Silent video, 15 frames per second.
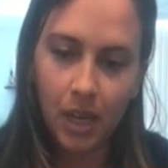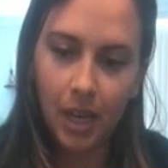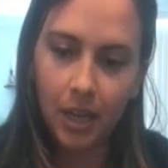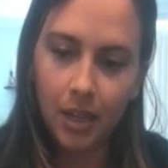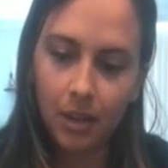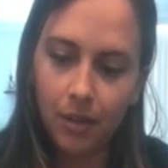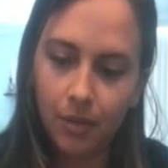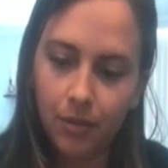
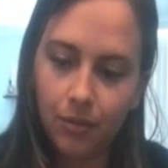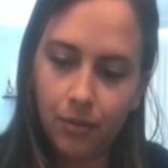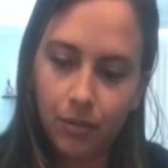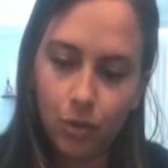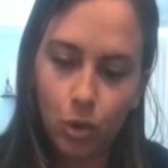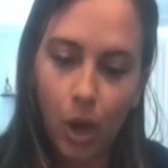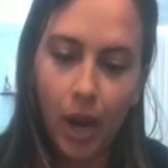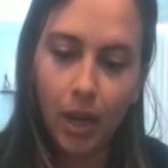of
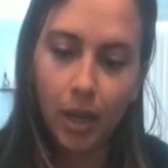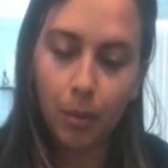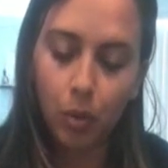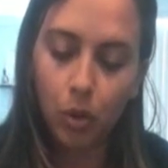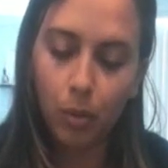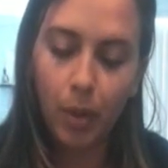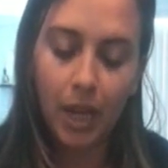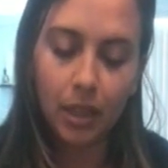trying to
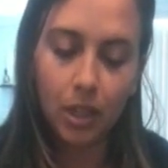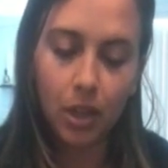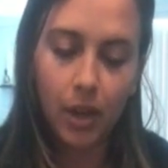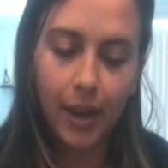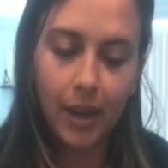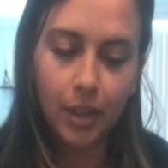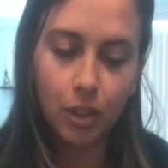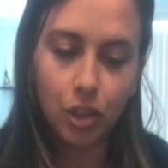pull back their
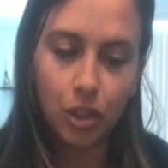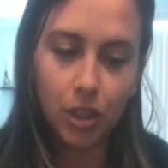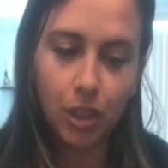energy and